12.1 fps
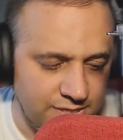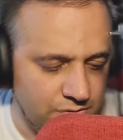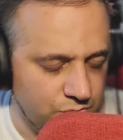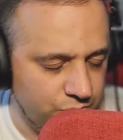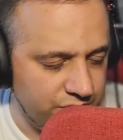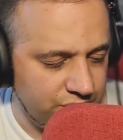
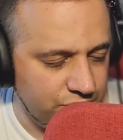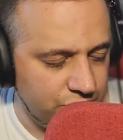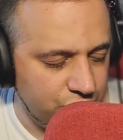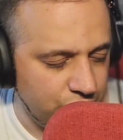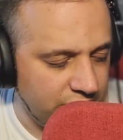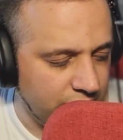we
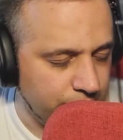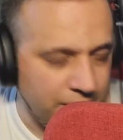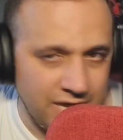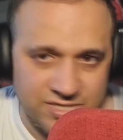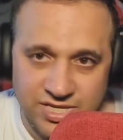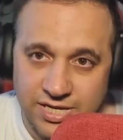do the
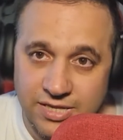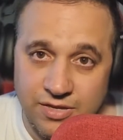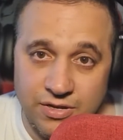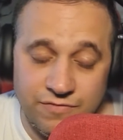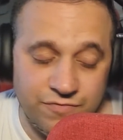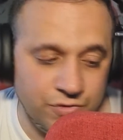unboxing and
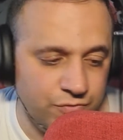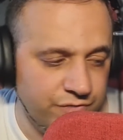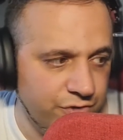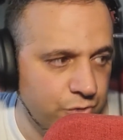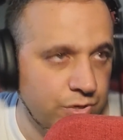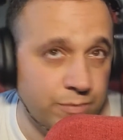the full
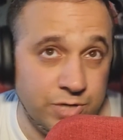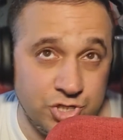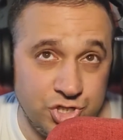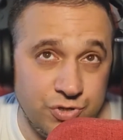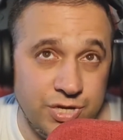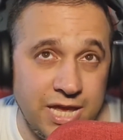review, and I'm going to
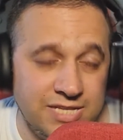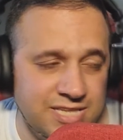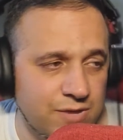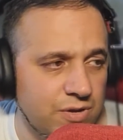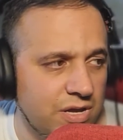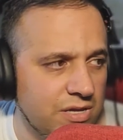show you guys
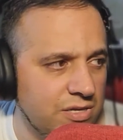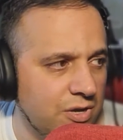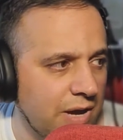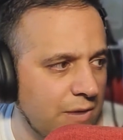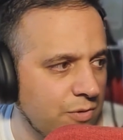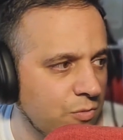how
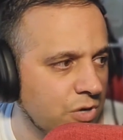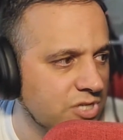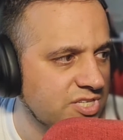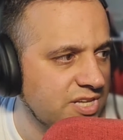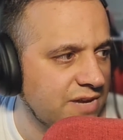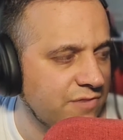how it
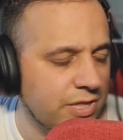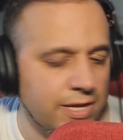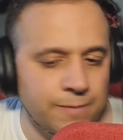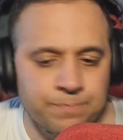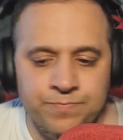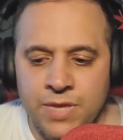works and everything.